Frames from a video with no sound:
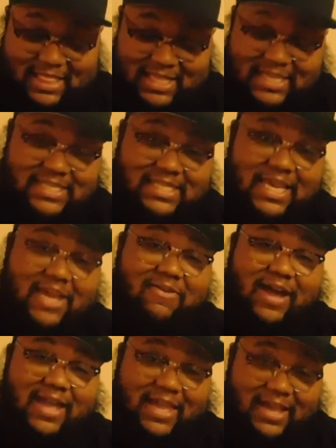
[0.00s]
This thing
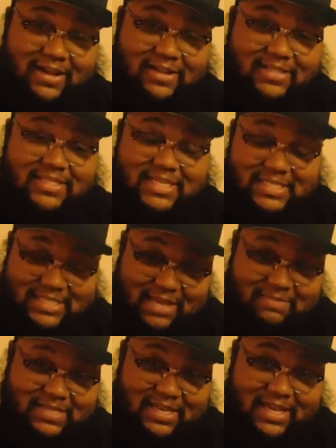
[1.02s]
right here, this
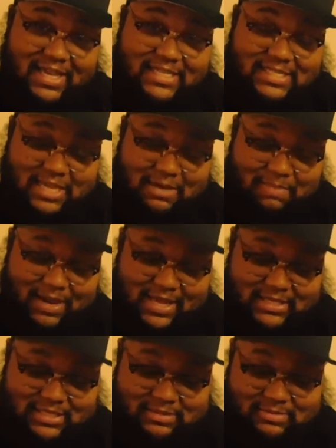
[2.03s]
Samsung S10
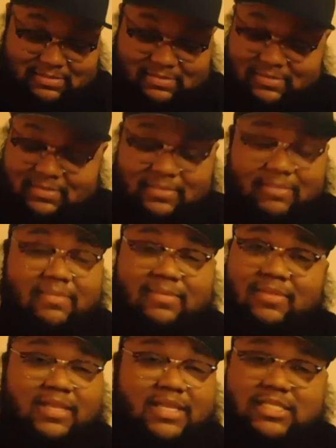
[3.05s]
Plus,
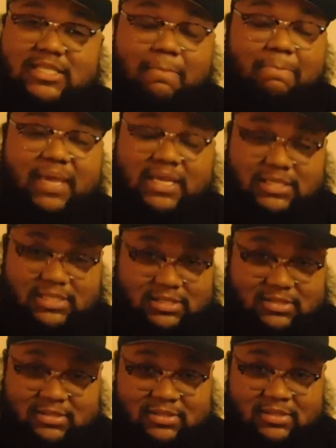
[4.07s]
it's a beast.
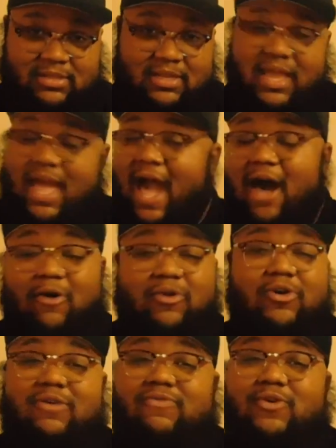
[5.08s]
I don't
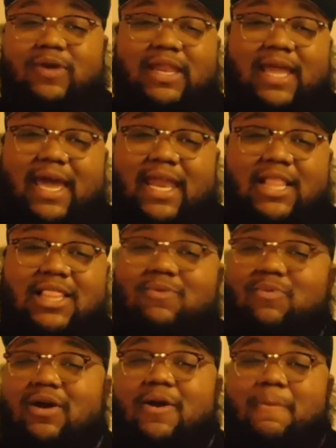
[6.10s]
know if you can edit the
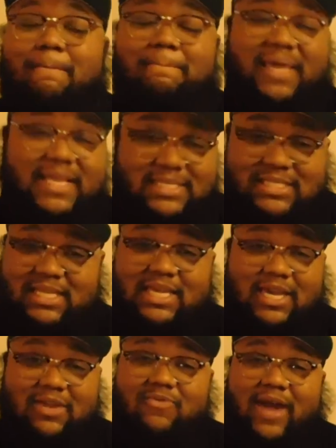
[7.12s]
word beast
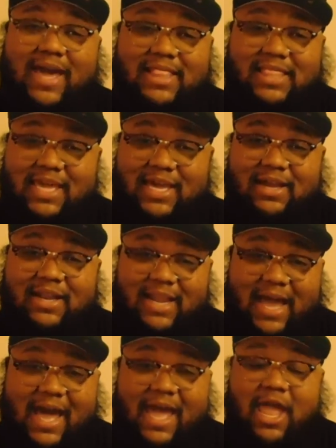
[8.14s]
in right there or
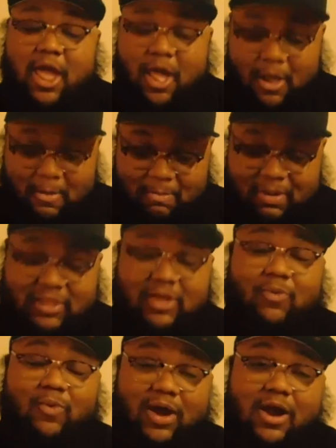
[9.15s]
not, but
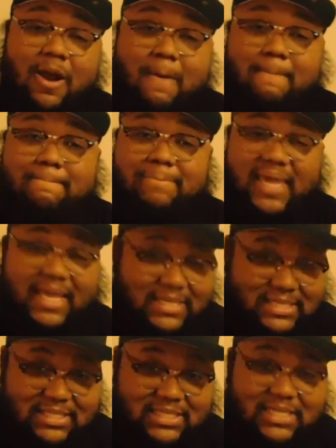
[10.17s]
the word
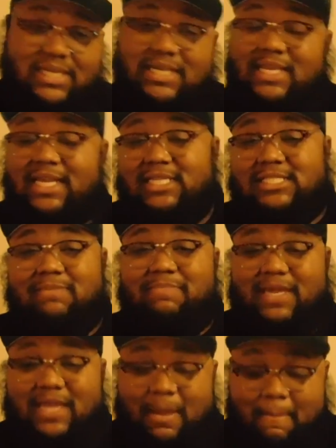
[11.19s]
beast needs to
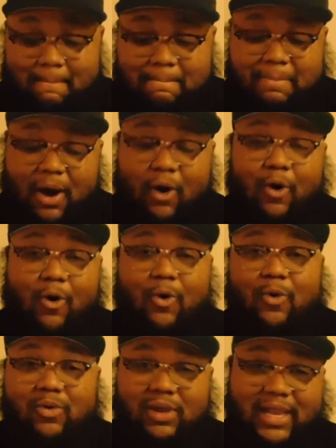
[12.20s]
be in
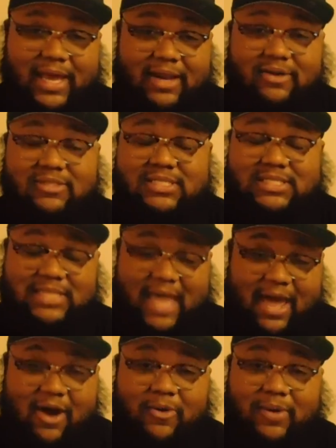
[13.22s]
bold letters
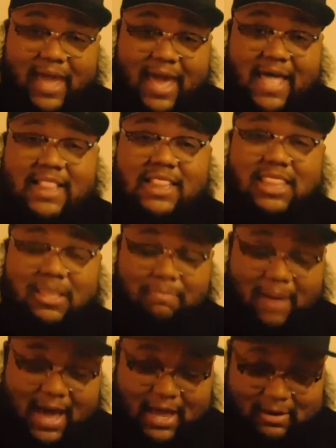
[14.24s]
down at the
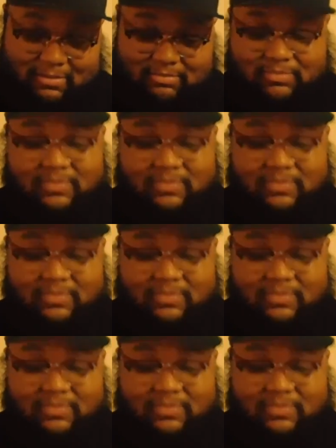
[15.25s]
bottom.